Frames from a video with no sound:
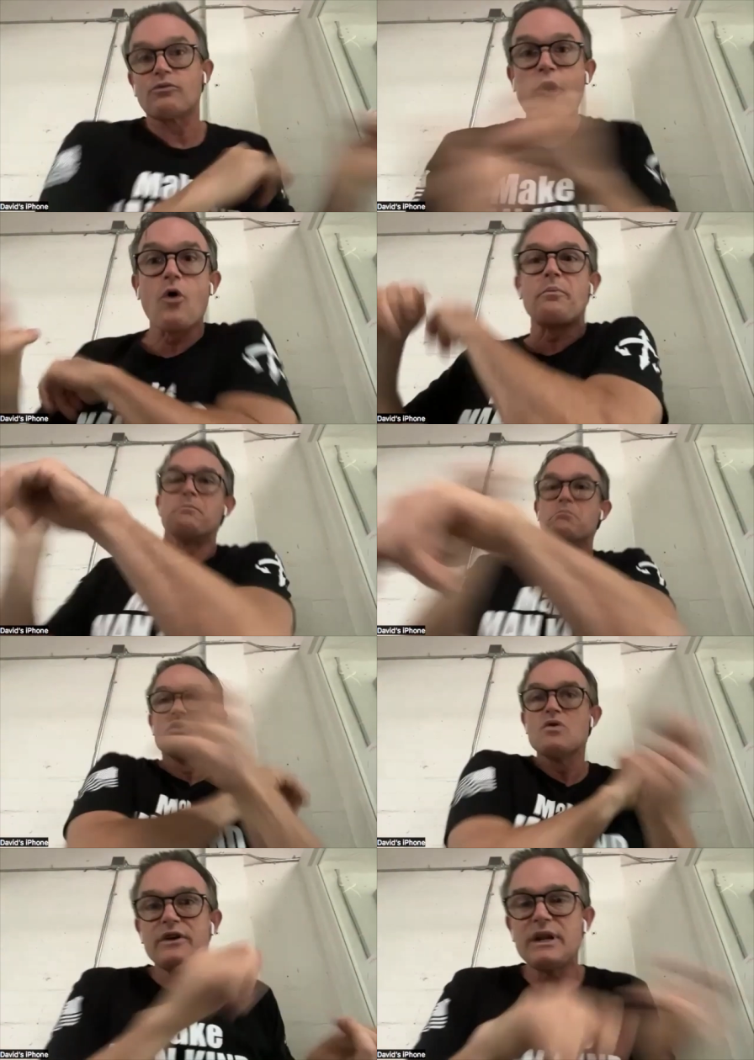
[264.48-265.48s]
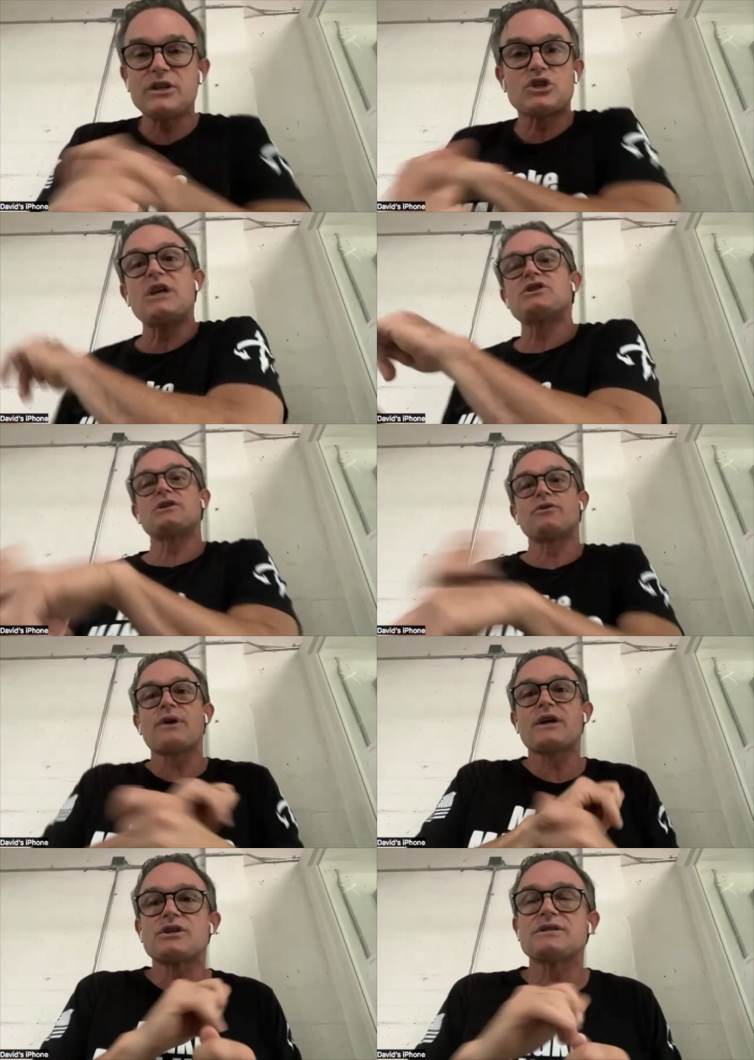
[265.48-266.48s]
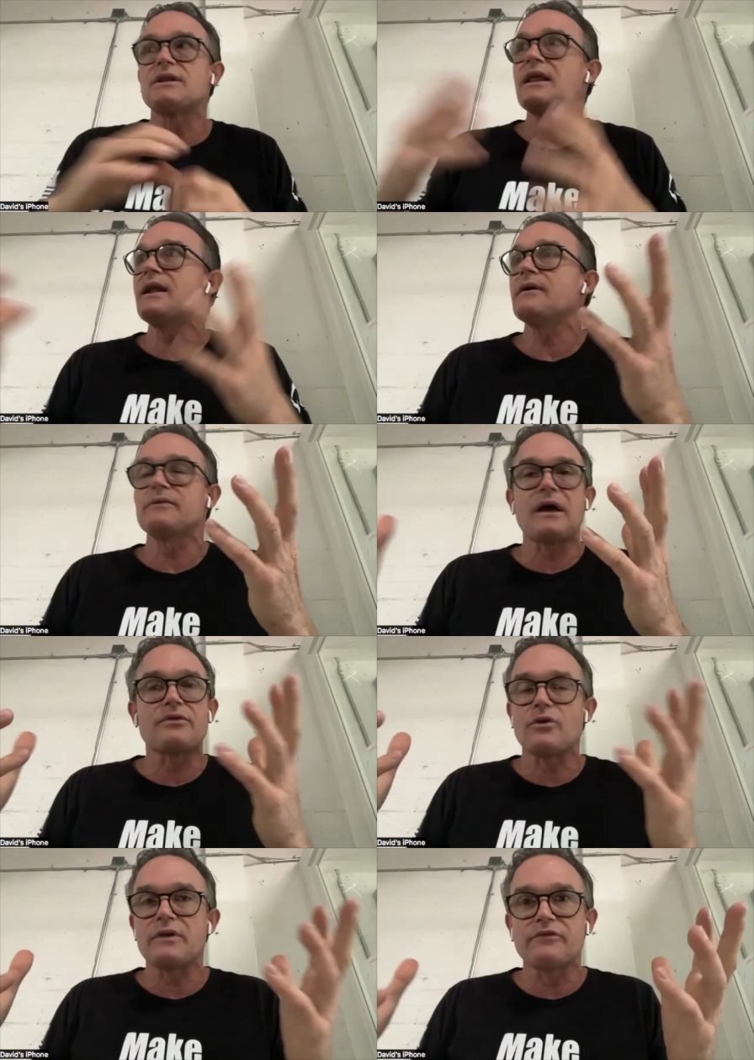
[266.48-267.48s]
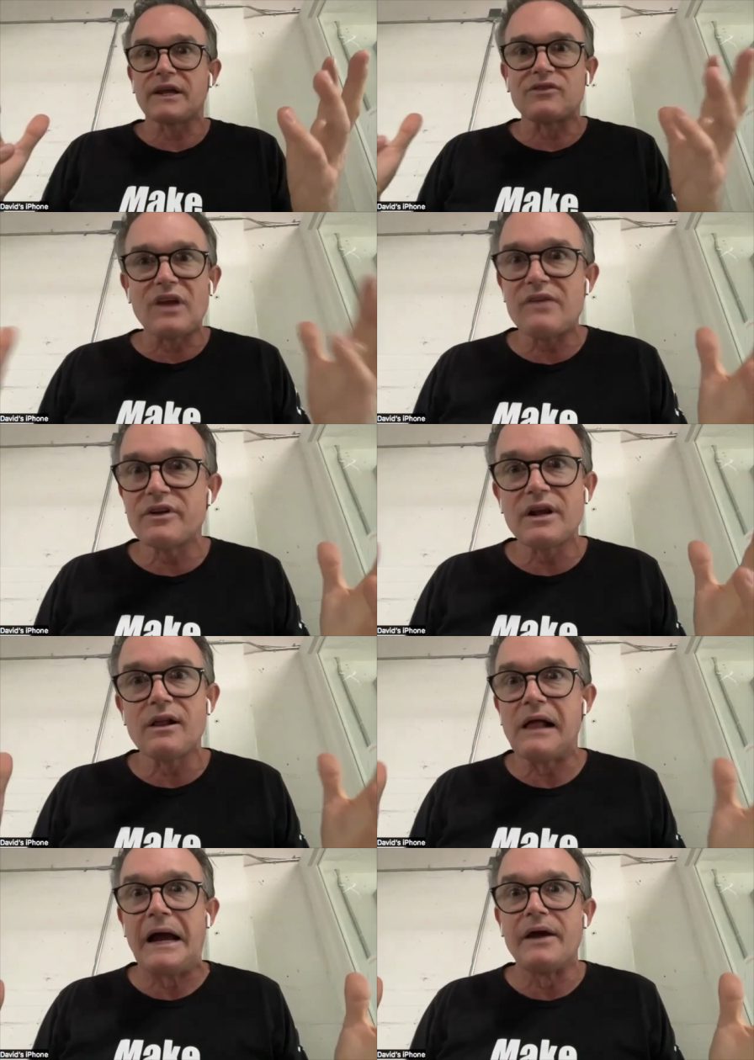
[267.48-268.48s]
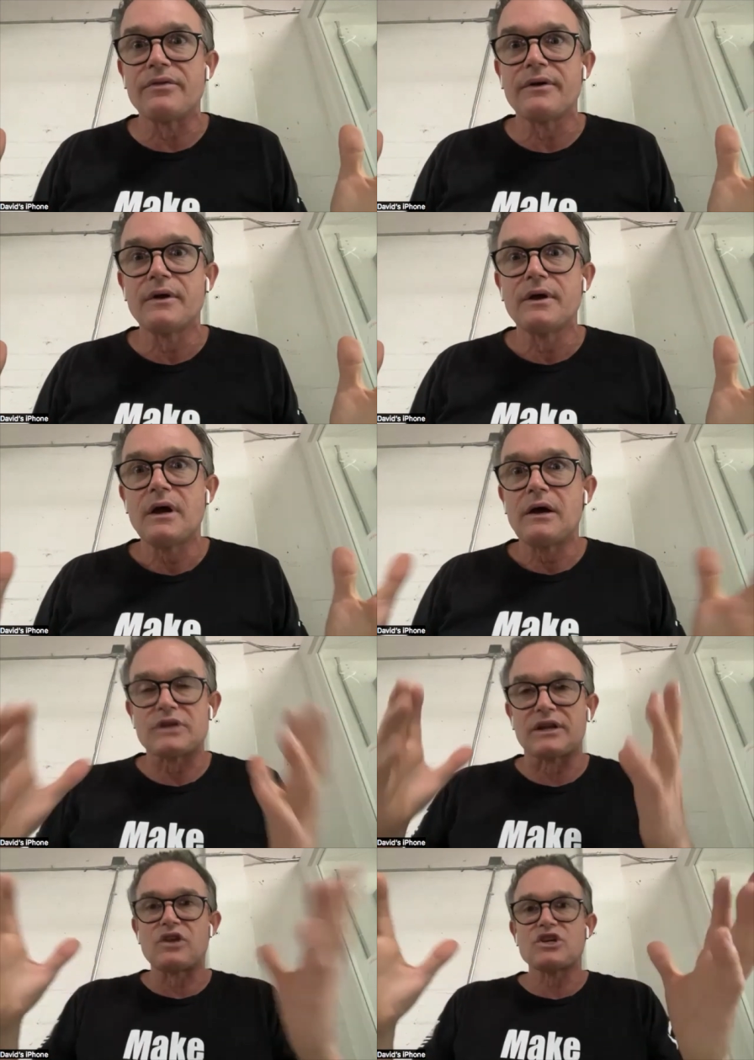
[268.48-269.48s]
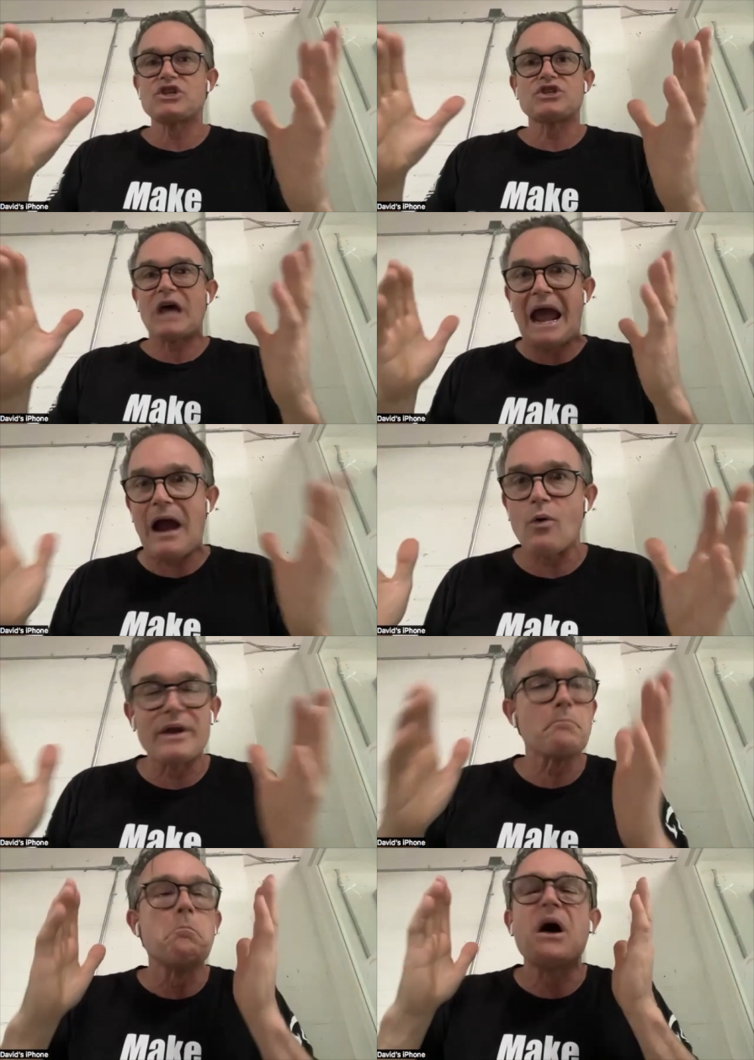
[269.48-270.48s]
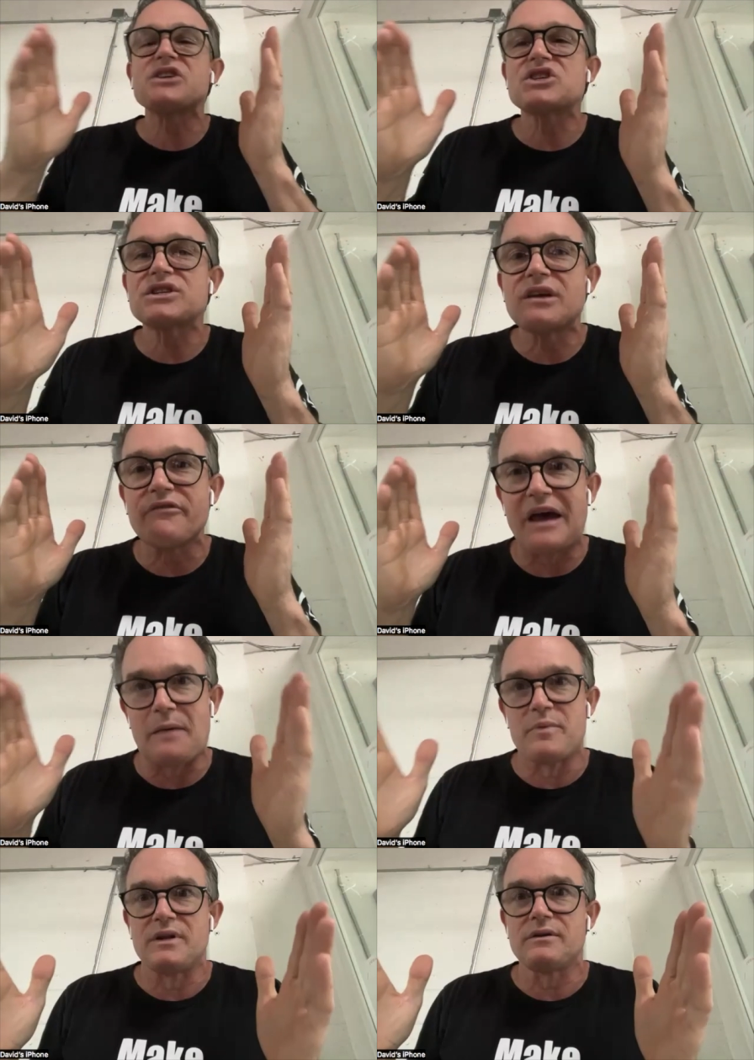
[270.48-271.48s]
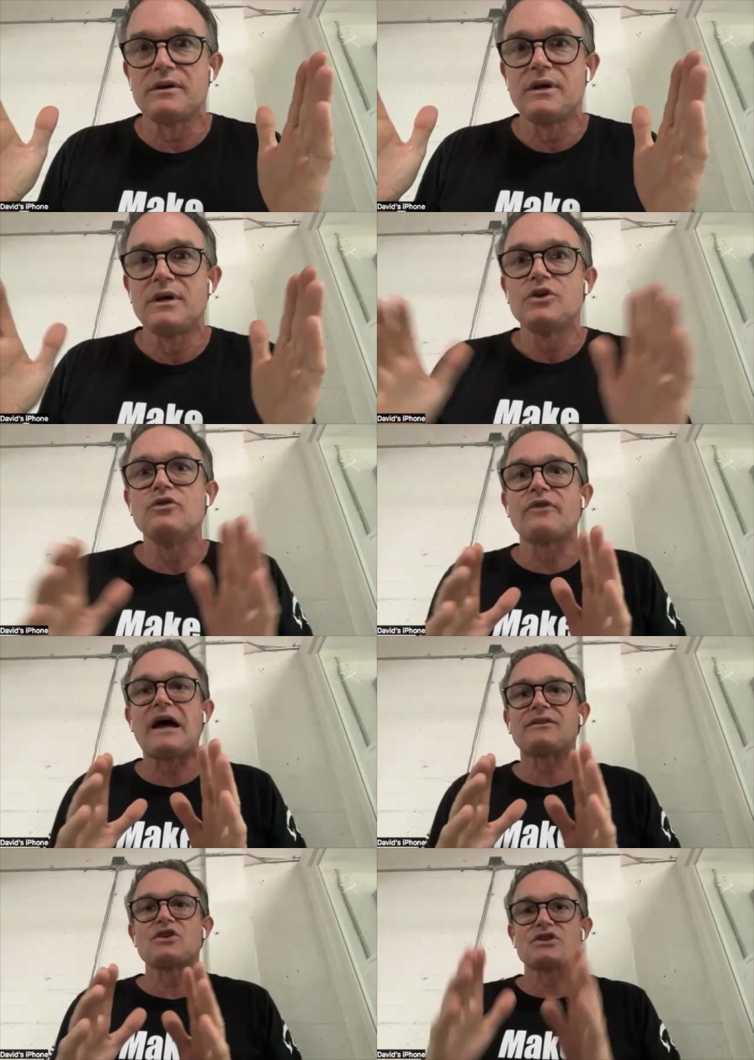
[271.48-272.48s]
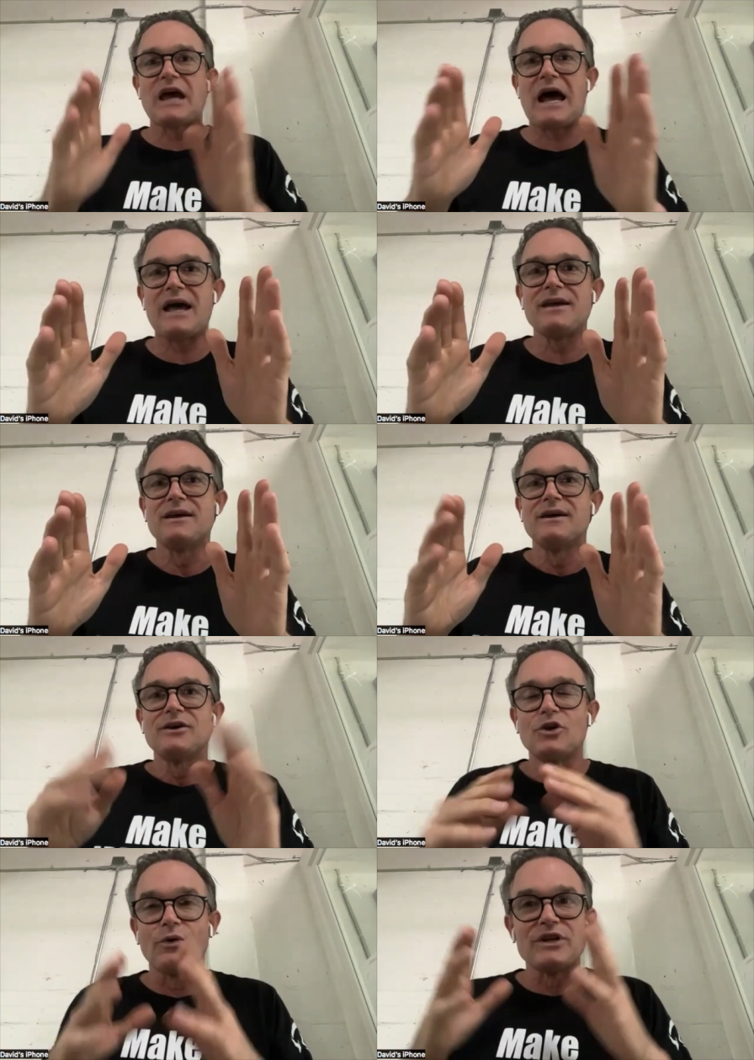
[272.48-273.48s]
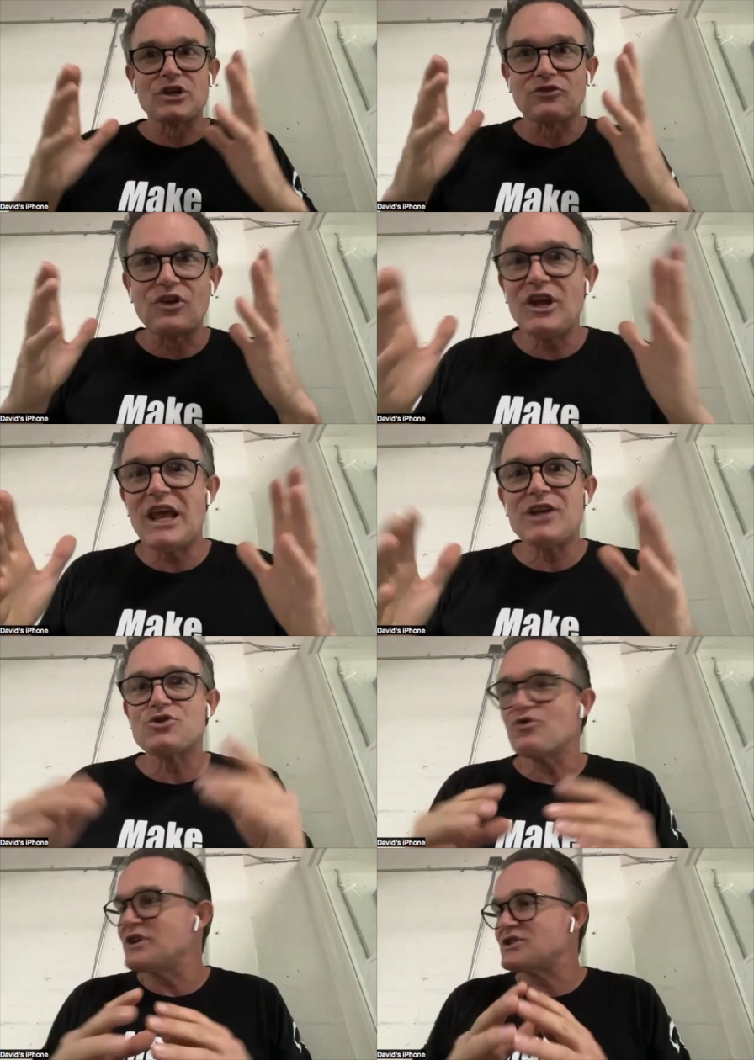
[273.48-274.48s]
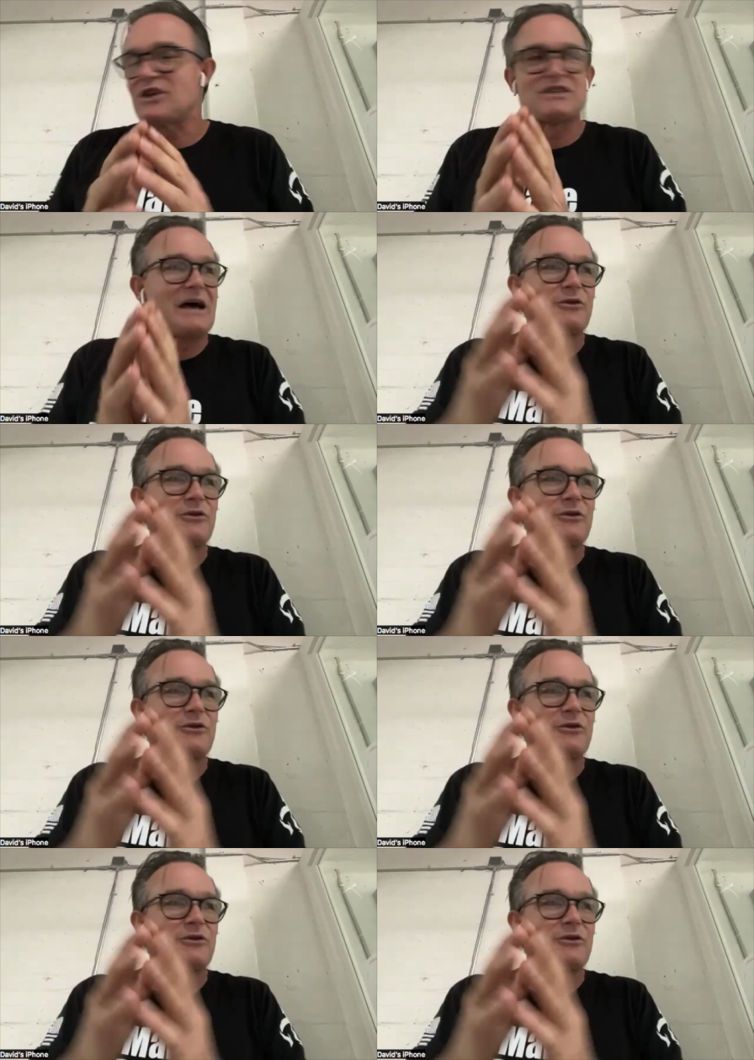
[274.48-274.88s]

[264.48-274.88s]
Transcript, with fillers: the rope and moving it changing directions and then I, I thought of like david and goliath i was like this is how it must have happened you've got this guy you know he's a teenager he's he's